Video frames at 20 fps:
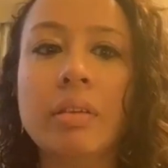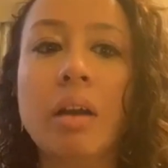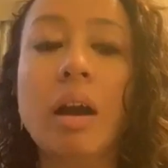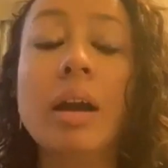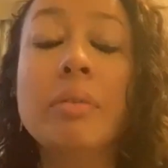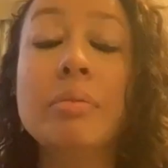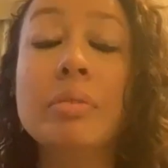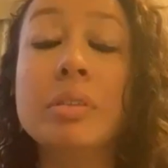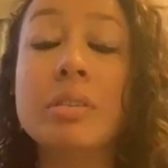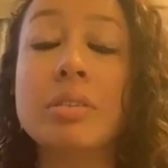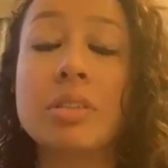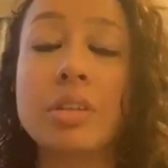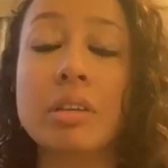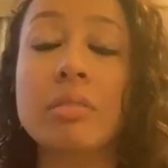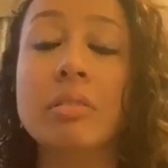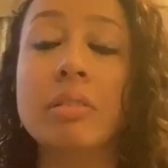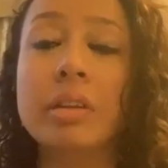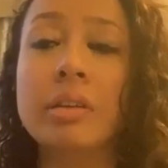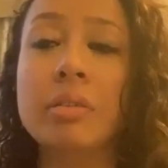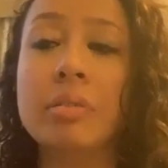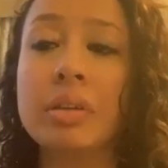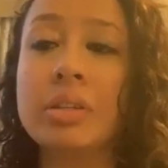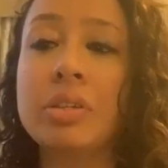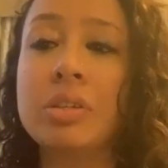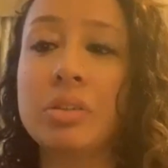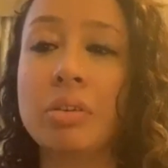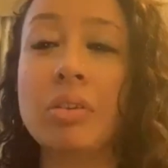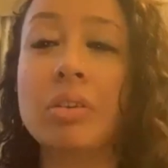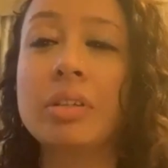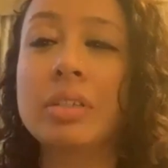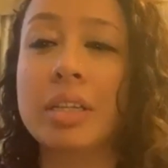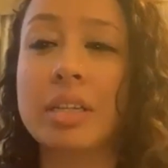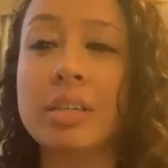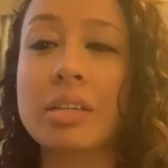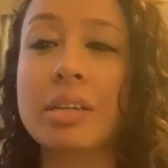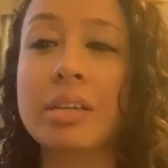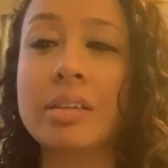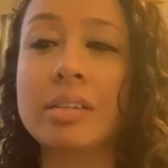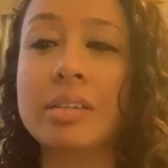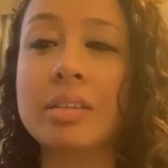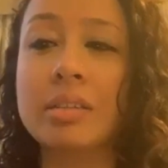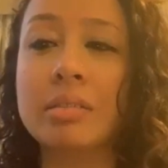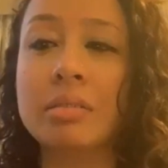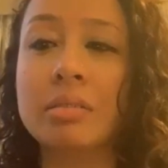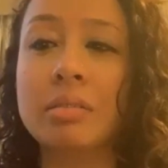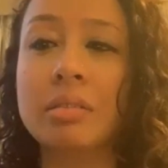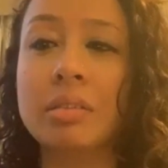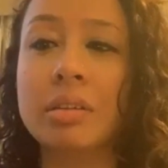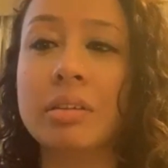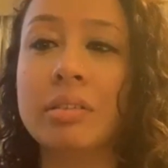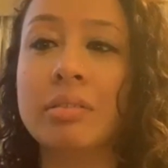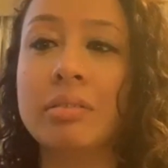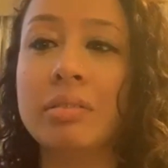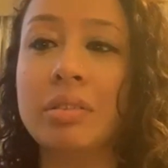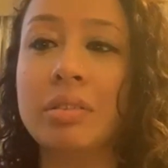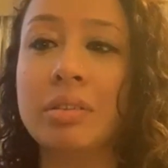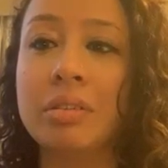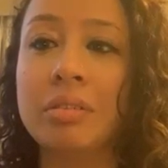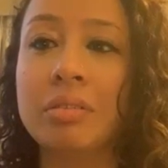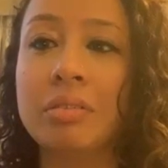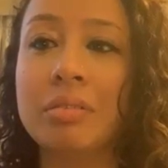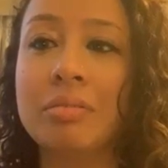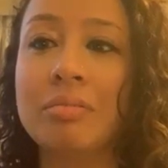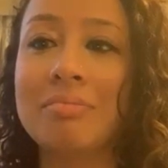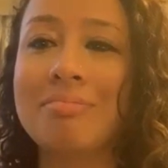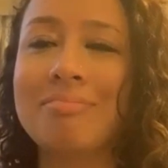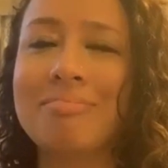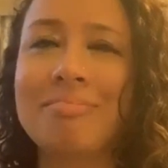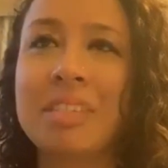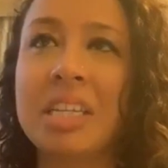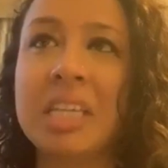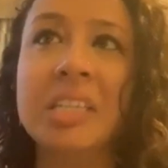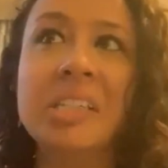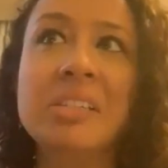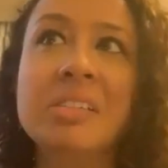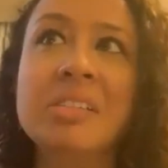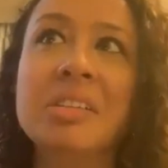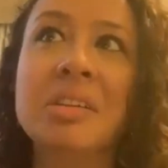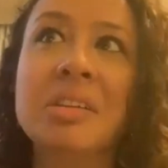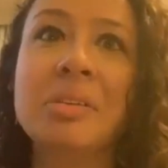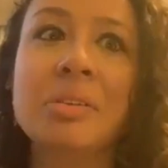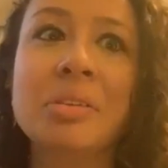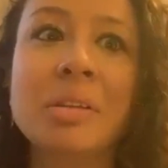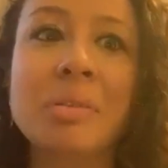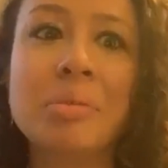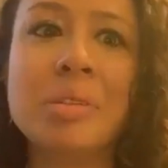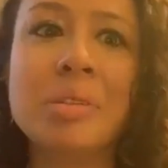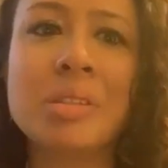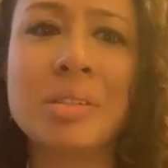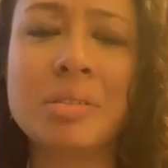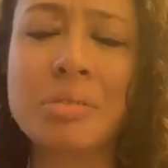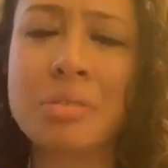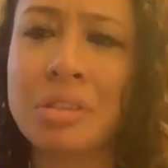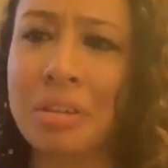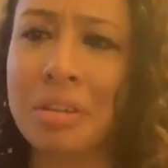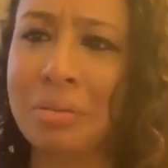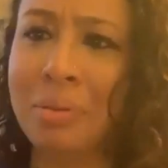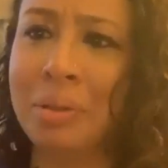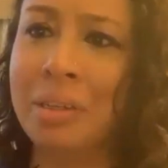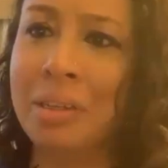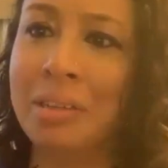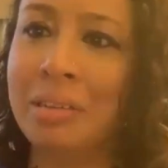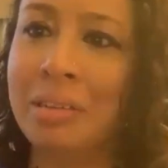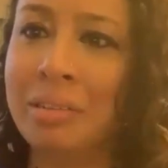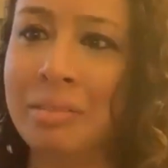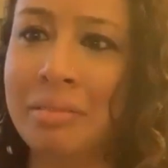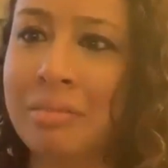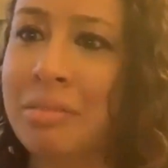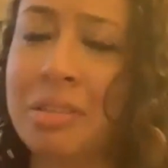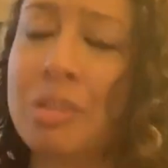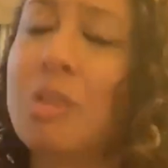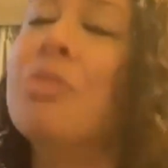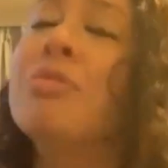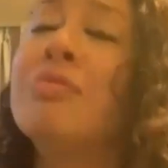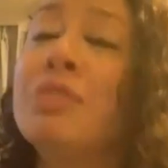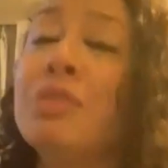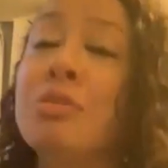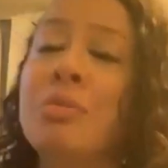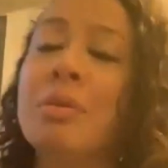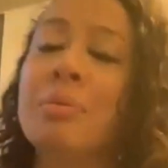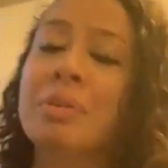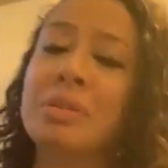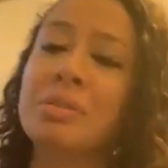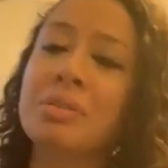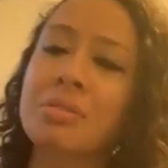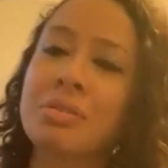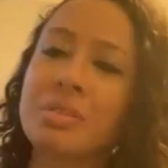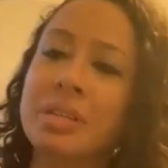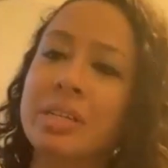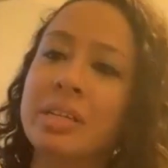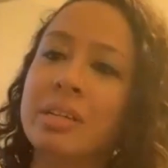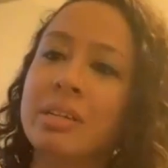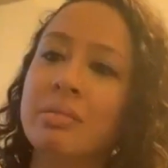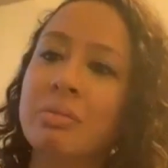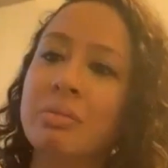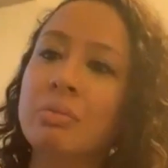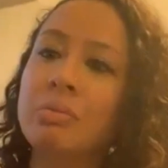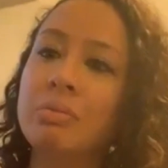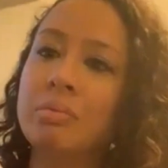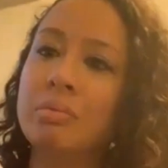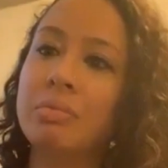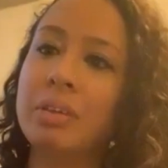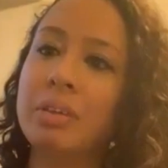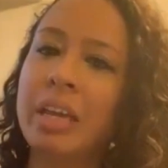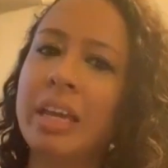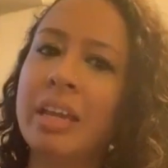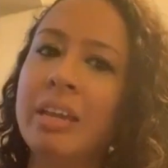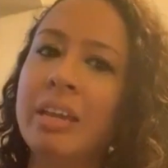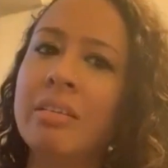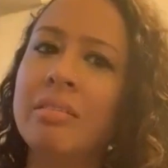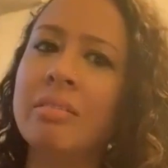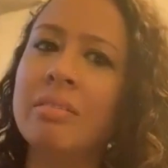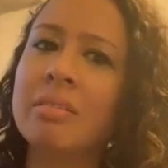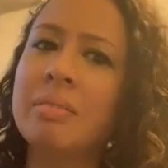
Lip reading: I was genuinely quite shocked, actually, still that, 10 years ago, there were still so few women, in